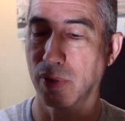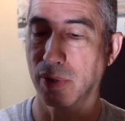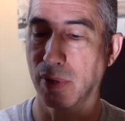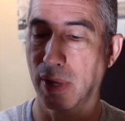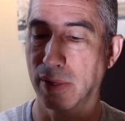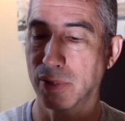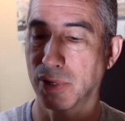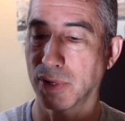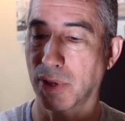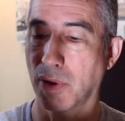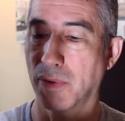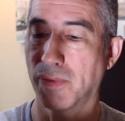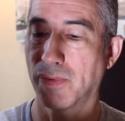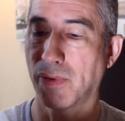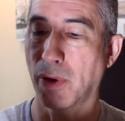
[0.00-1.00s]
to
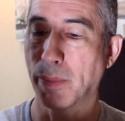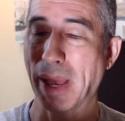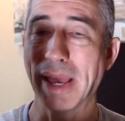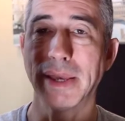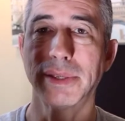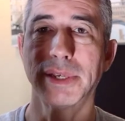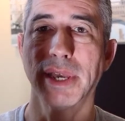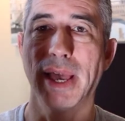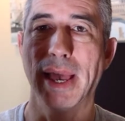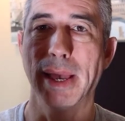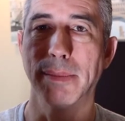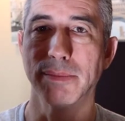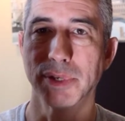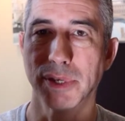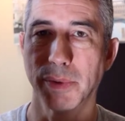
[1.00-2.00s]
go from A to
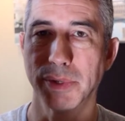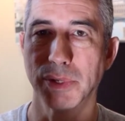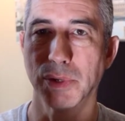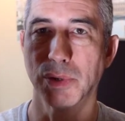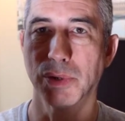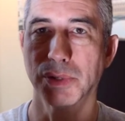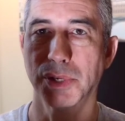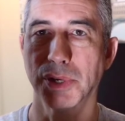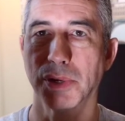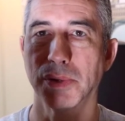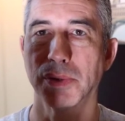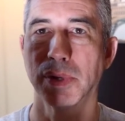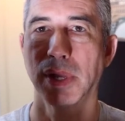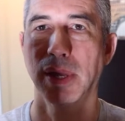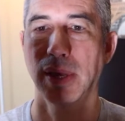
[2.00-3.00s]
M, so it's
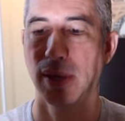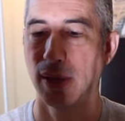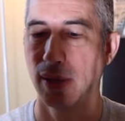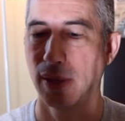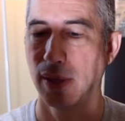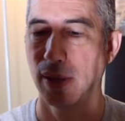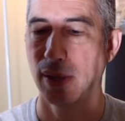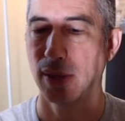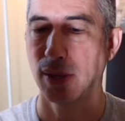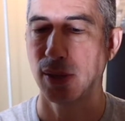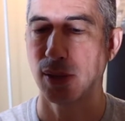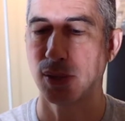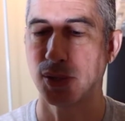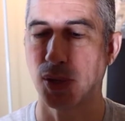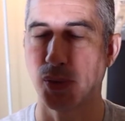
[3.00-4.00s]
auto.
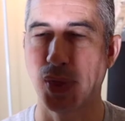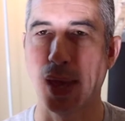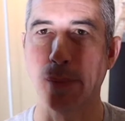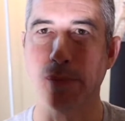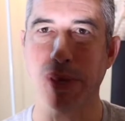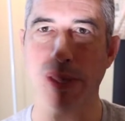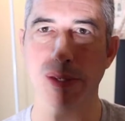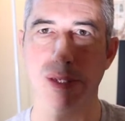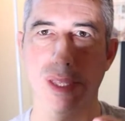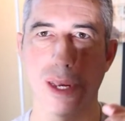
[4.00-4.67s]
So that means